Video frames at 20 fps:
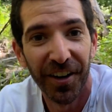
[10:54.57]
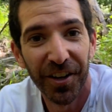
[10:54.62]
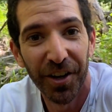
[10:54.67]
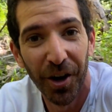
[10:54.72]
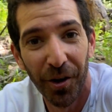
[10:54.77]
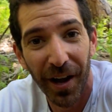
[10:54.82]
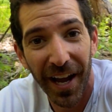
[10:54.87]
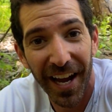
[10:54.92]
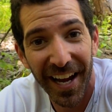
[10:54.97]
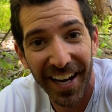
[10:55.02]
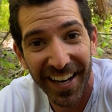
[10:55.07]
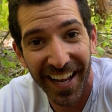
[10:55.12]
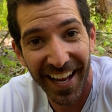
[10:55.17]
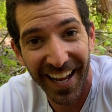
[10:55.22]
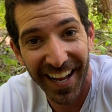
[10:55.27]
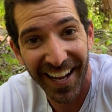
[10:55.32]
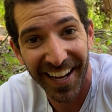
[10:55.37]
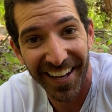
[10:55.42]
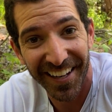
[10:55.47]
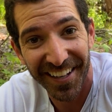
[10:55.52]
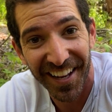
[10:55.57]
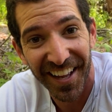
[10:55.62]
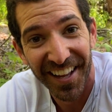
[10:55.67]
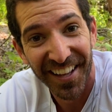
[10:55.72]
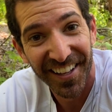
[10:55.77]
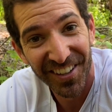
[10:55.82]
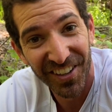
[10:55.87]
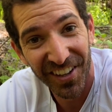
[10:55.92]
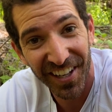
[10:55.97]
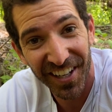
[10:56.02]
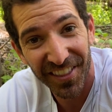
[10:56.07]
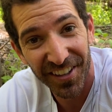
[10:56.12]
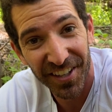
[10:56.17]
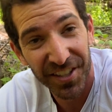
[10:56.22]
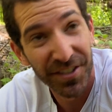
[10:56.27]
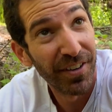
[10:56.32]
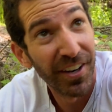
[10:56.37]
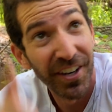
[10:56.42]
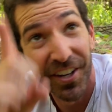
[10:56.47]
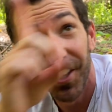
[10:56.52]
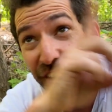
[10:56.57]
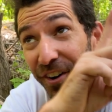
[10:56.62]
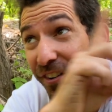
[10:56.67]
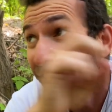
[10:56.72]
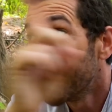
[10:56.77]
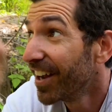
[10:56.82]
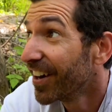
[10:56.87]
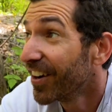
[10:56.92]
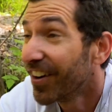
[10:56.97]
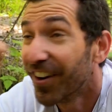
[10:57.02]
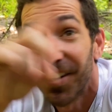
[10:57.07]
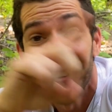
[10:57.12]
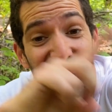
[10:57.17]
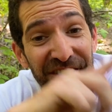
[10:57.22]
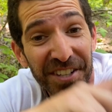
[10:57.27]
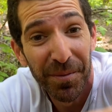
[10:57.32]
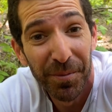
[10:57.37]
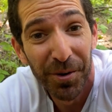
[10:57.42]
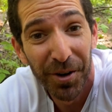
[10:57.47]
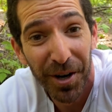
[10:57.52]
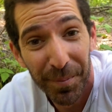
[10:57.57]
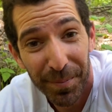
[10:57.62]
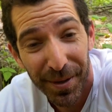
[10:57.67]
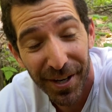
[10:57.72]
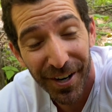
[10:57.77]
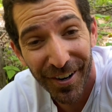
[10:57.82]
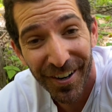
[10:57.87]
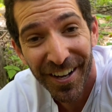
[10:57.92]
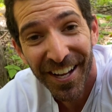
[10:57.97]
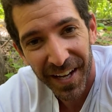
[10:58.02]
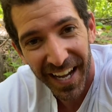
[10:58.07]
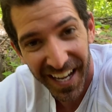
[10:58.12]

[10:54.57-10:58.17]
go ahead and click this video, I don't know, somewhere up here,